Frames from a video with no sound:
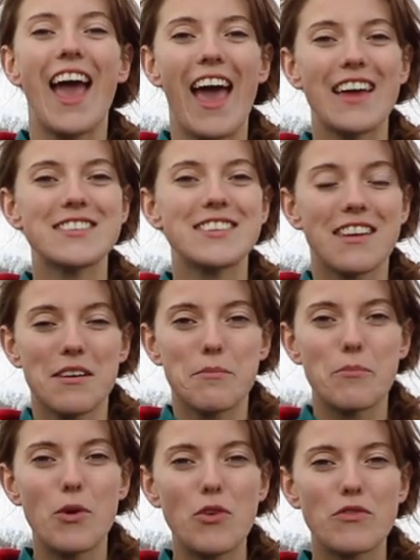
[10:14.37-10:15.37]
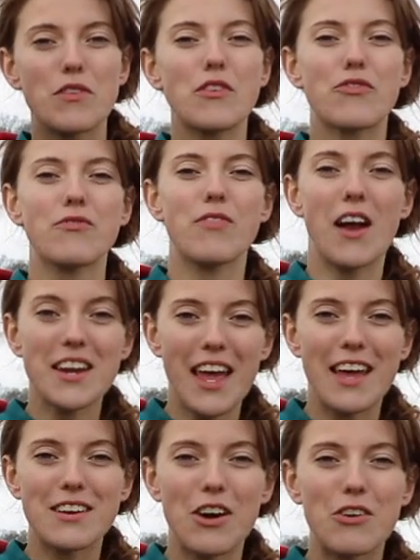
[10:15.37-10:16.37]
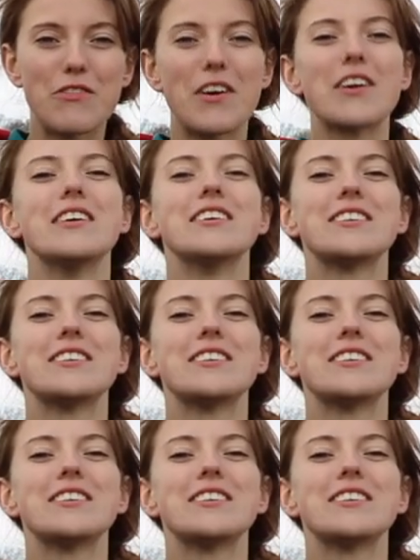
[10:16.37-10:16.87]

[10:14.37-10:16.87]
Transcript: and move their front end over